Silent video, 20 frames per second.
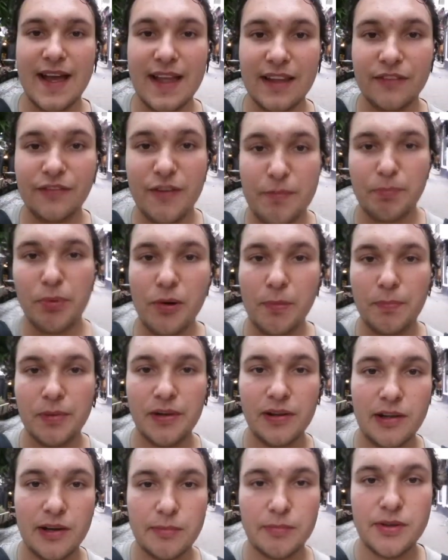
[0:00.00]
And the
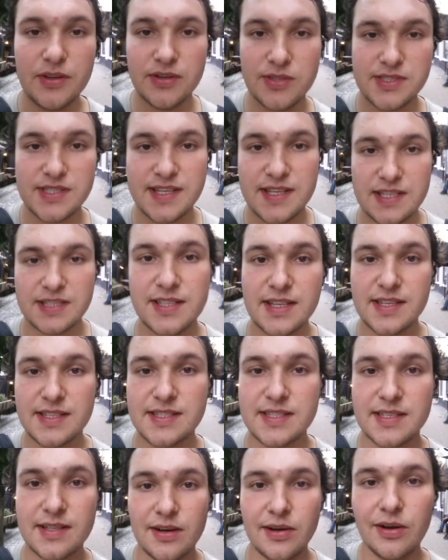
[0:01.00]
popular
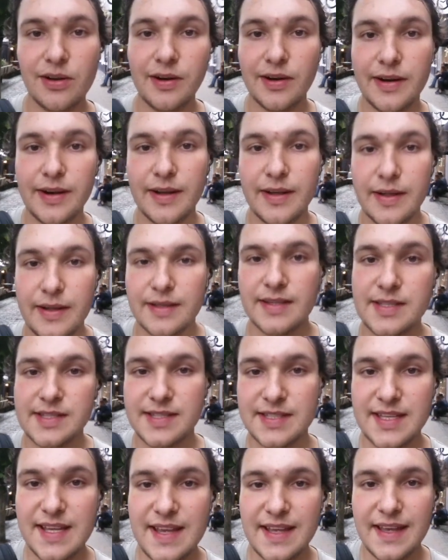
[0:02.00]
musicians are
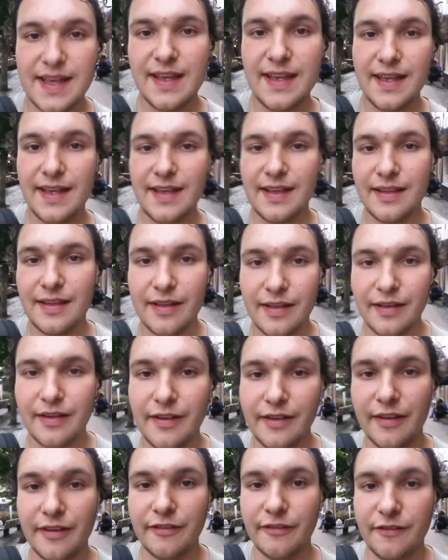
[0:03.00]
singing in
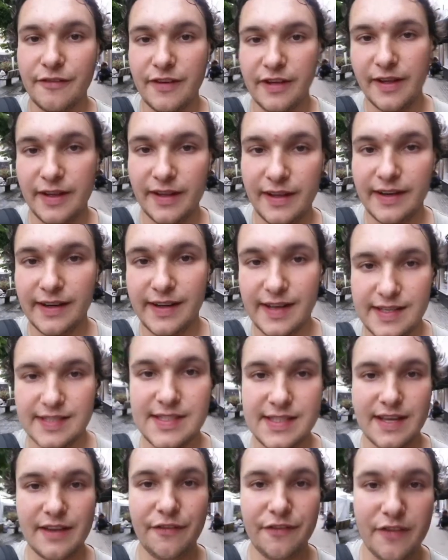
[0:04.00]
the RIX
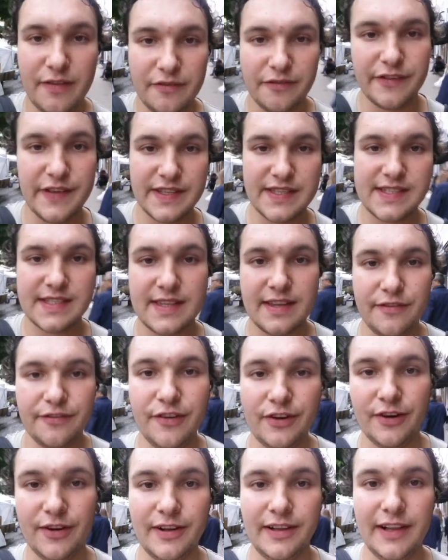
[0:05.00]
FM
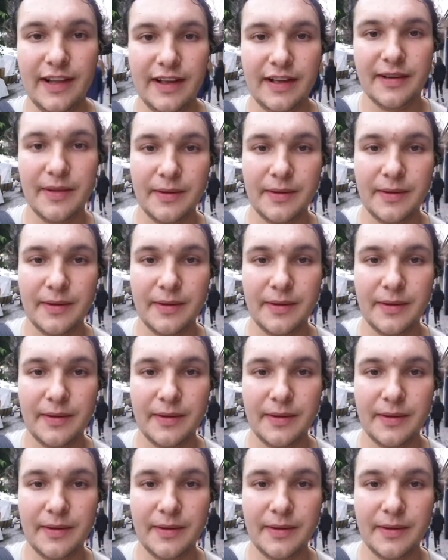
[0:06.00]
festival.